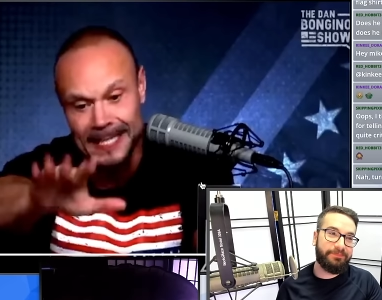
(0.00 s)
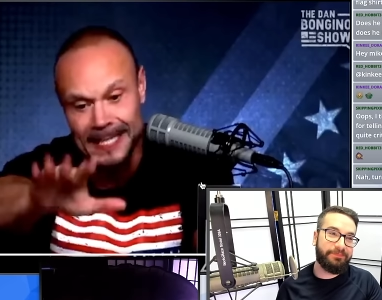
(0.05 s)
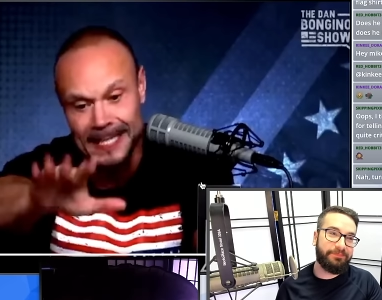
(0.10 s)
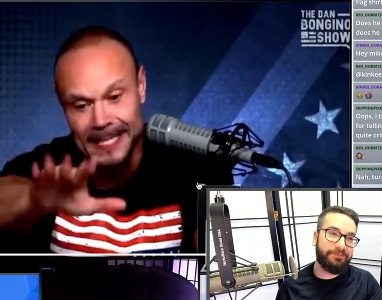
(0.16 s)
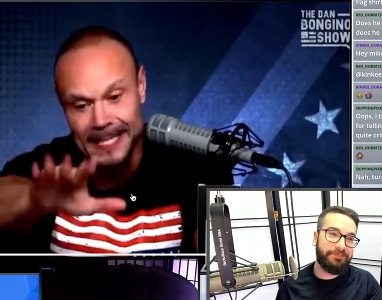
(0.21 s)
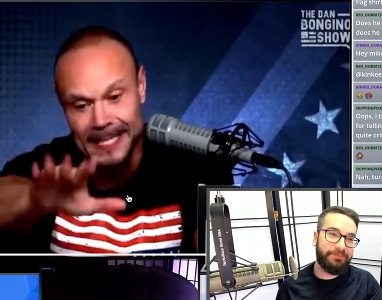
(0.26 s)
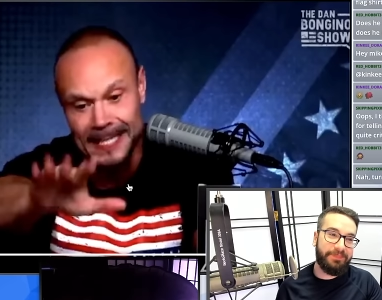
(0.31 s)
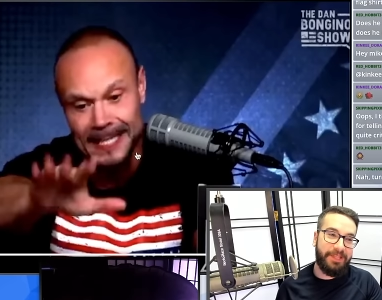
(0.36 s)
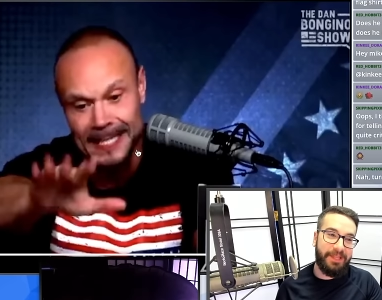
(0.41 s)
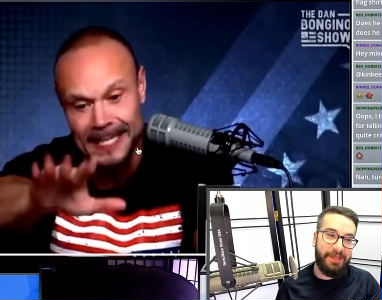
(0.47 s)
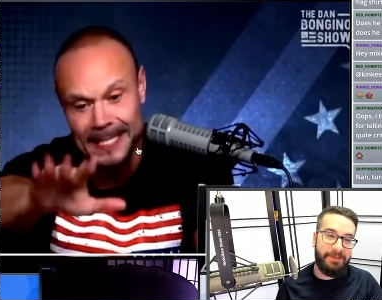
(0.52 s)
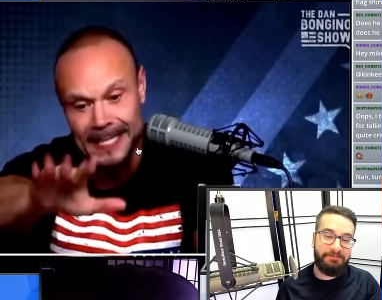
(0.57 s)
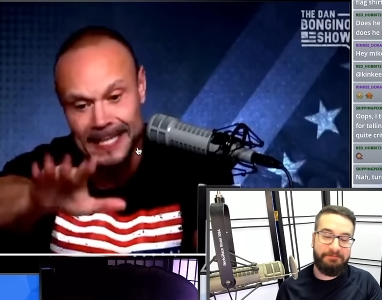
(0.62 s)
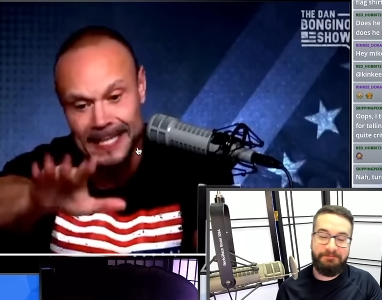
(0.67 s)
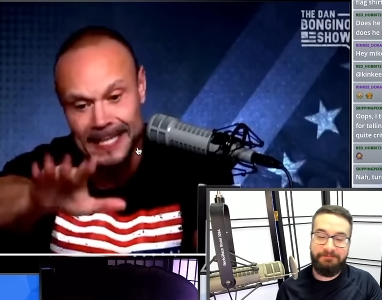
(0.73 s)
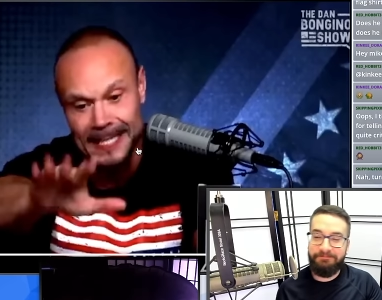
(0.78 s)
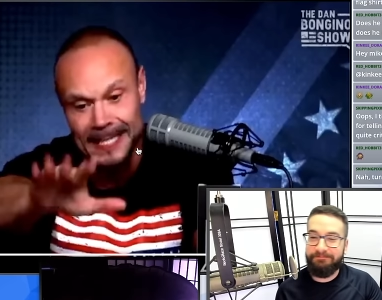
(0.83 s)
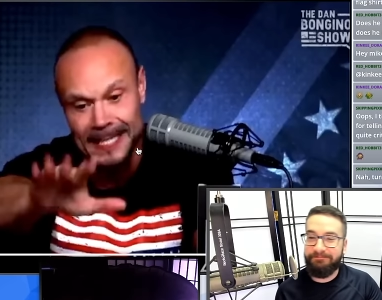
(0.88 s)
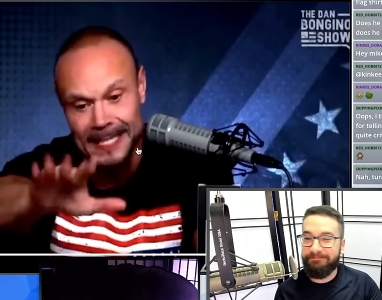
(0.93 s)
Speaker 1: Okay.
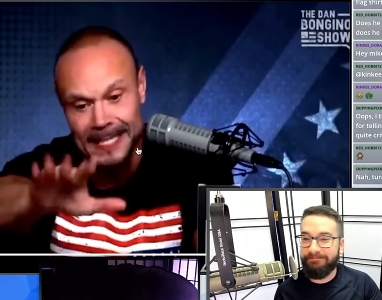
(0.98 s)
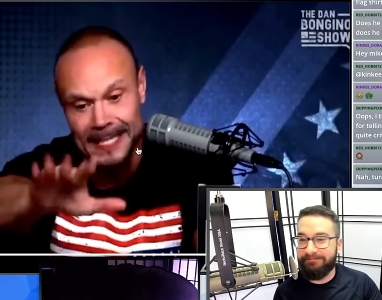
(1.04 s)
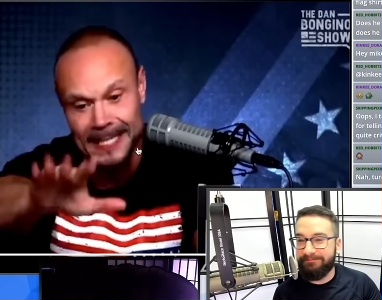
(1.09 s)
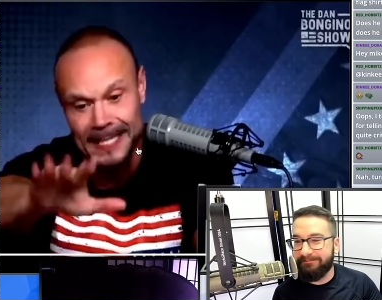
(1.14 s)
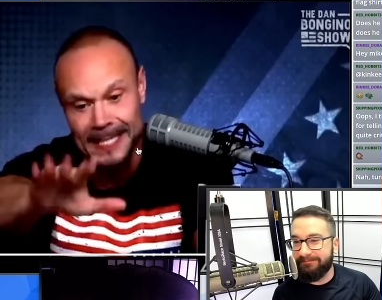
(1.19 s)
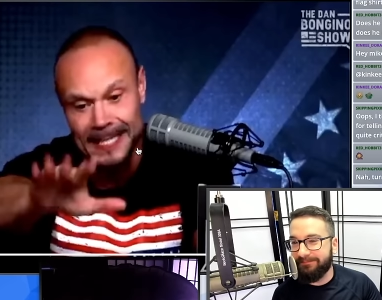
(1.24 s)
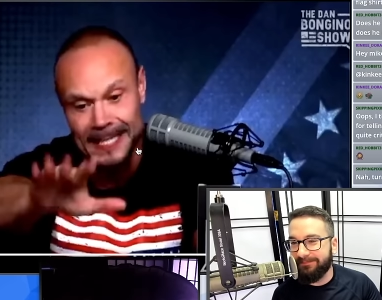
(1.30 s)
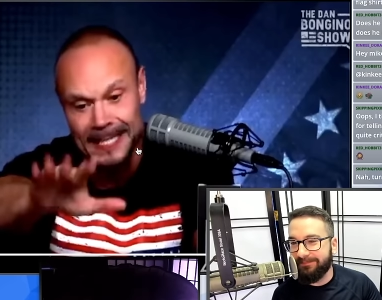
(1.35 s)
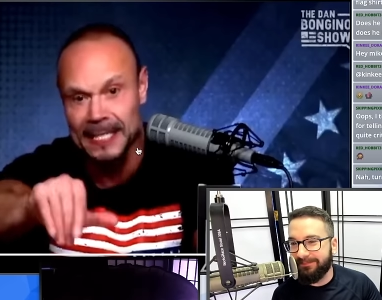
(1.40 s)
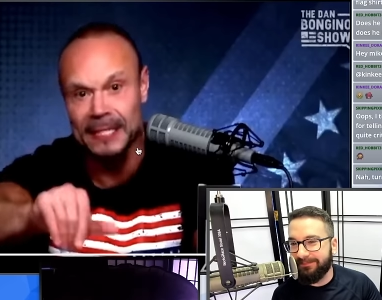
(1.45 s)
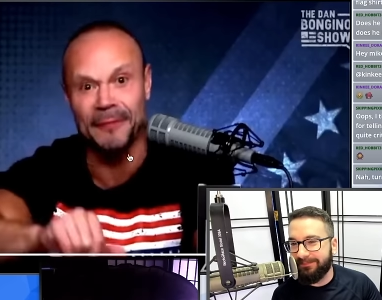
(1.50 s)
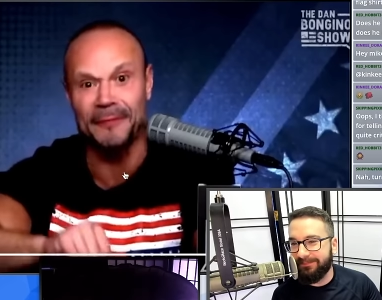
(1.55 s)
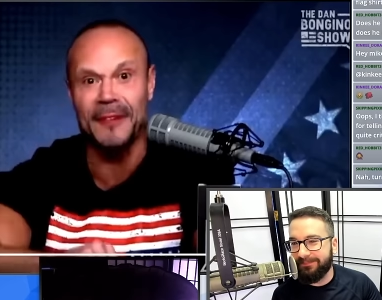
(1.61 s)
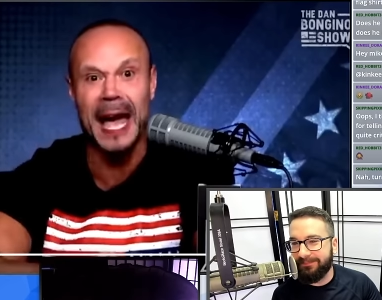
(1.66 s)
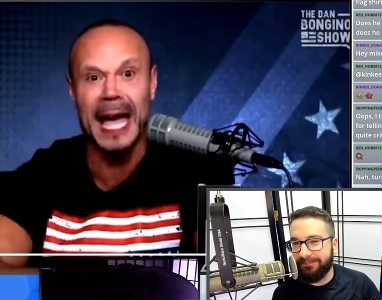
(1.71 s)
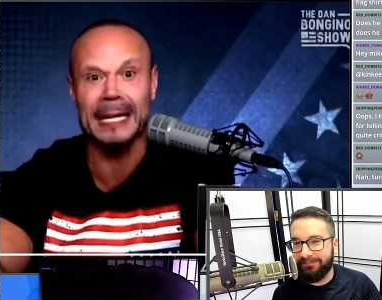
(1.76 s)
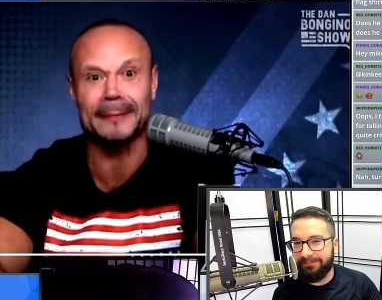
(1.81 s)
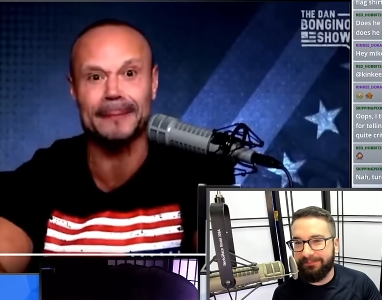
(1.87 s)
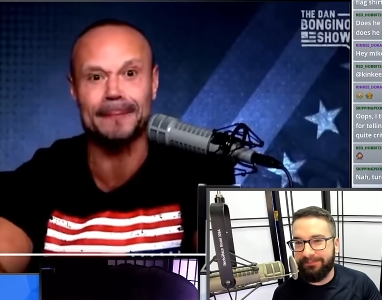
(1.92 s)
Just a
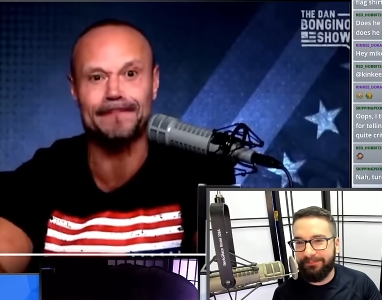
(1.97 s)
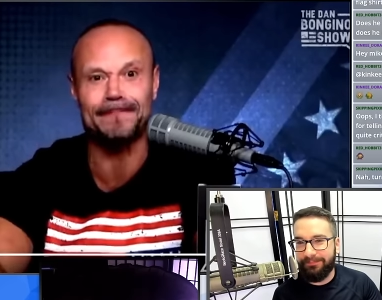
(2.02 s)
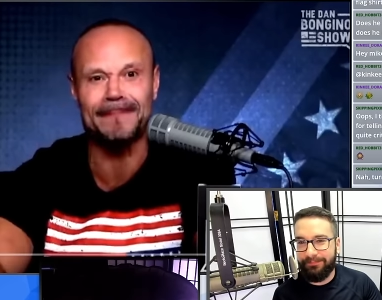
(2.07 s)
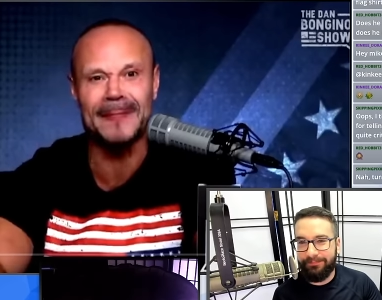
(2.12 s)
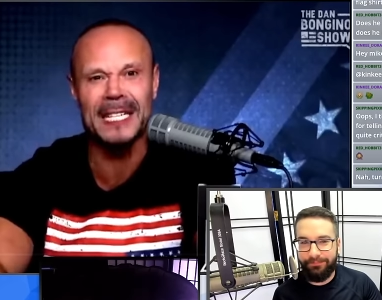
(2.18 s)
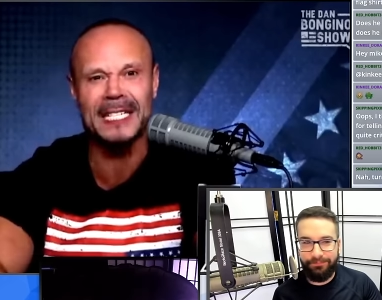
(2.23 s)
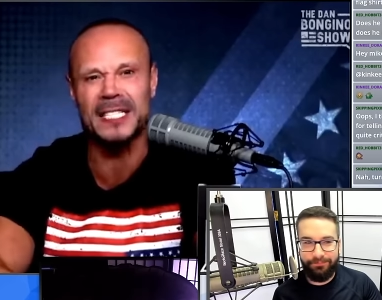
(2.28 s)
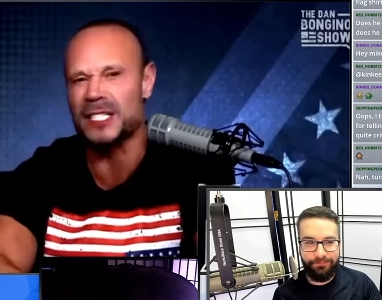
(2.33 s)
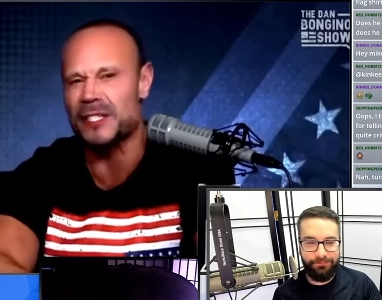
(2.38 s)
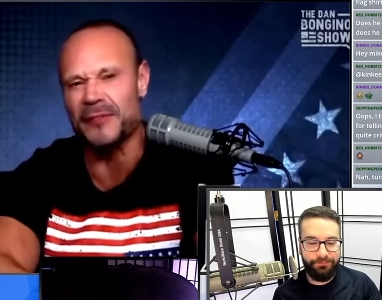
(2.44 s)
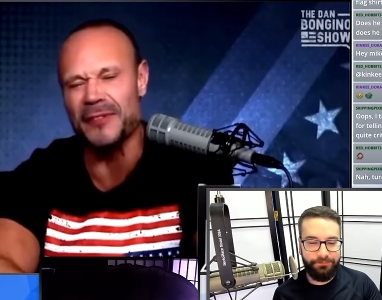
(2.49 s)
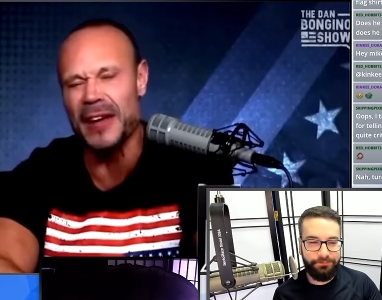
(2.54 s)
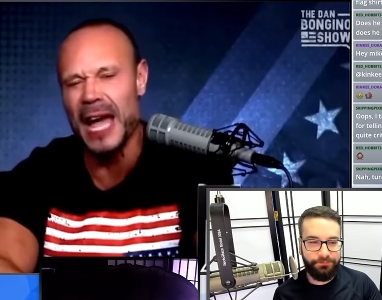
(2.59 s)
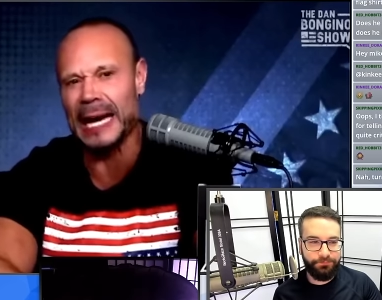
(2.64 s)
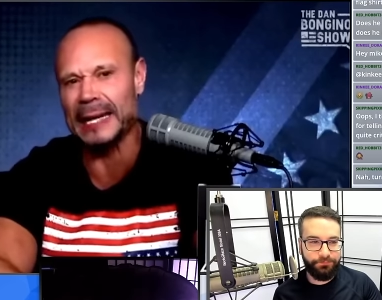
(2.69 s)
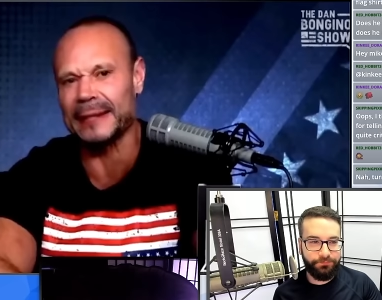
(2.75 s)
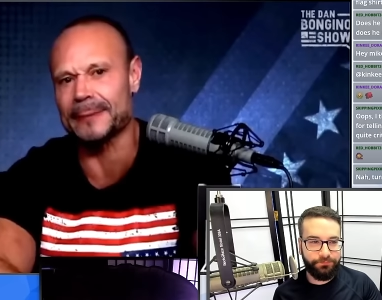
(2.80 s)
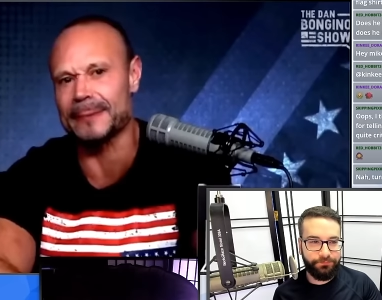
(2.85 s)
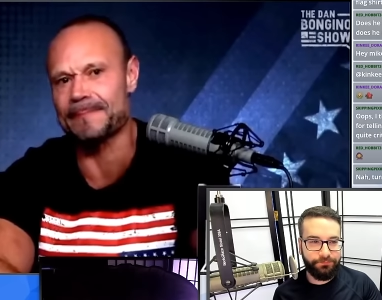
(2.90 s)
fact. It's just a fact.